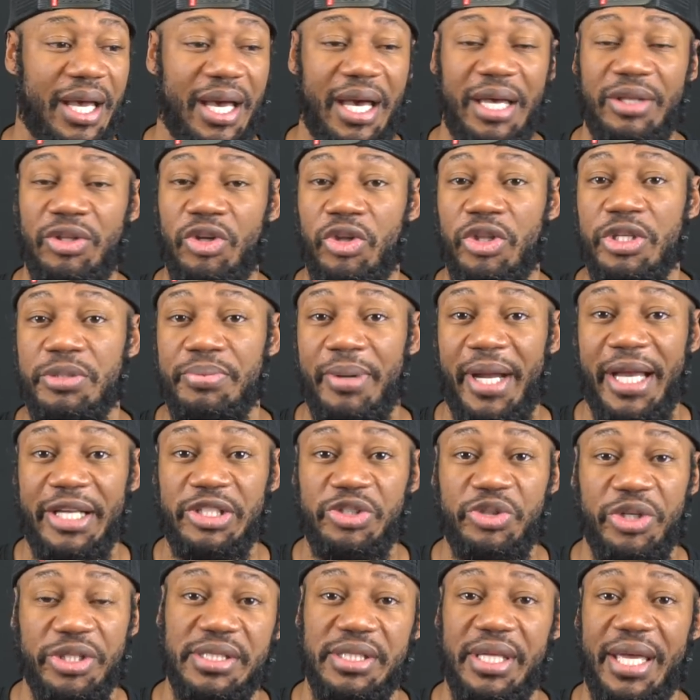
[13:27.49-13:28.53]
I know there's probably
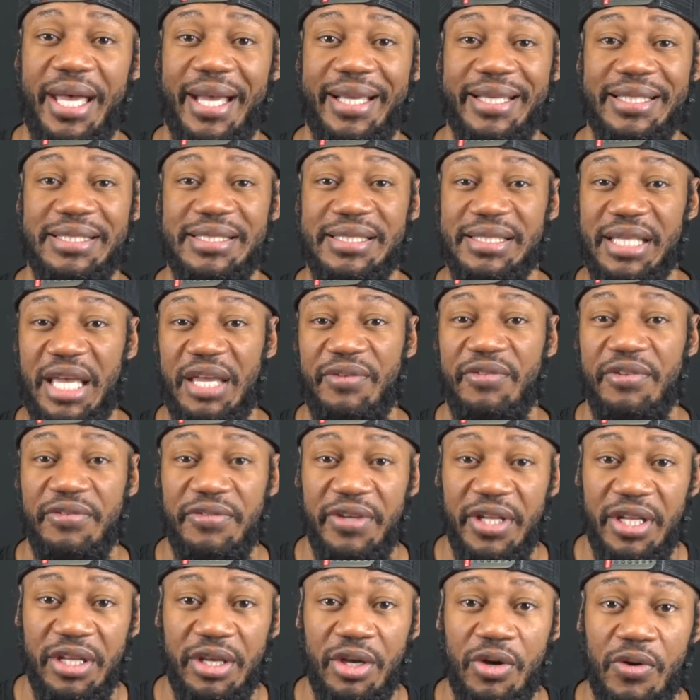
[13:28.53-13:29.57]
tricks that I can save a
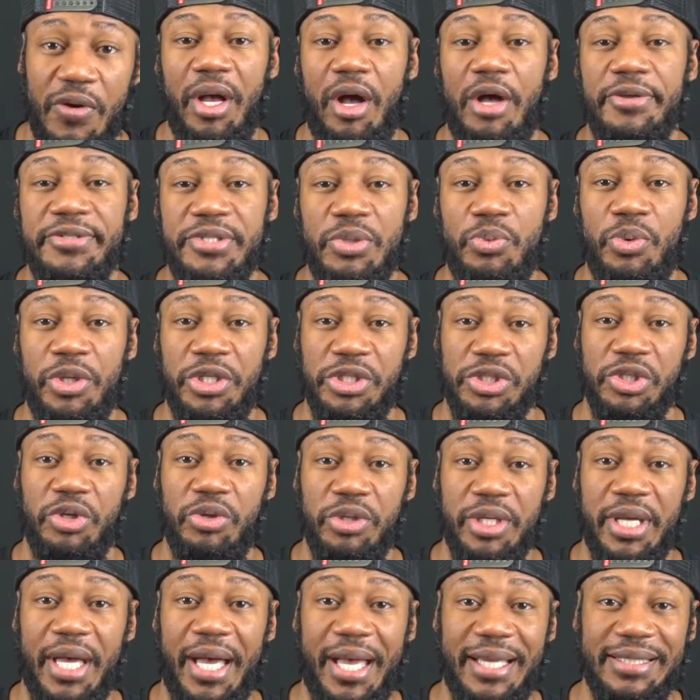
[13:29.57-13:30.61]
video. I also want to show
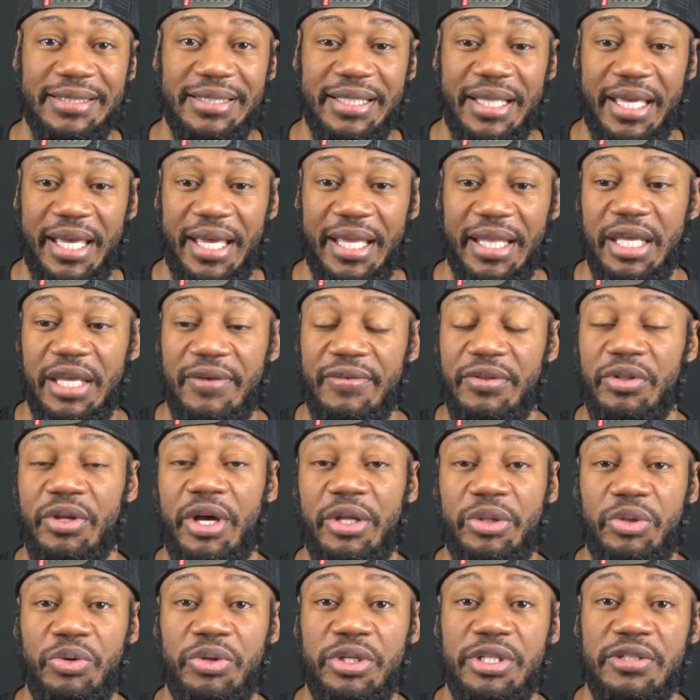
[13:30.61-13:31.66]
you guys that even though
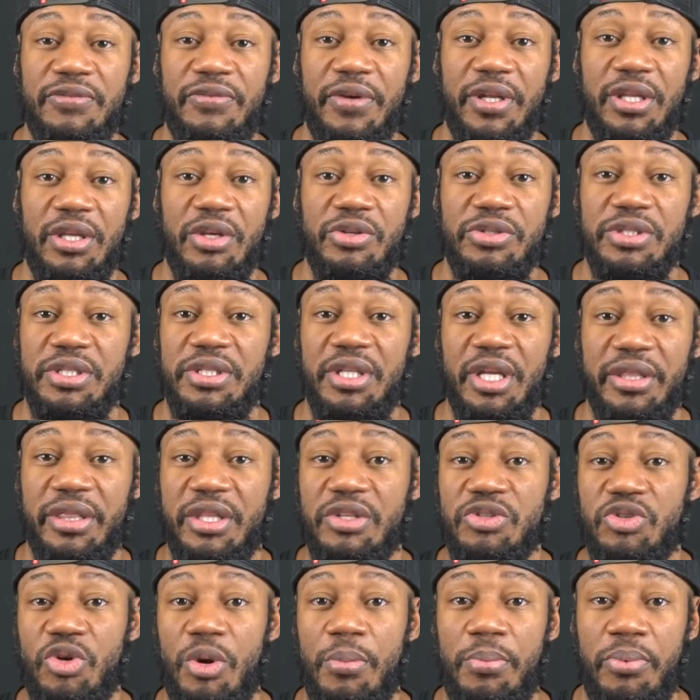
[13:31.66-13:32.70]
I do these videos,
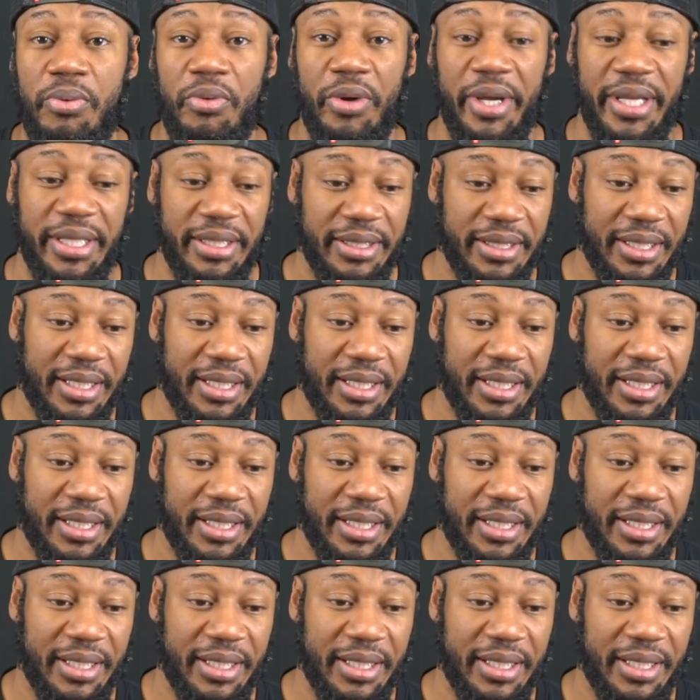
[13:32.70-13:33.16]
nothing's on point.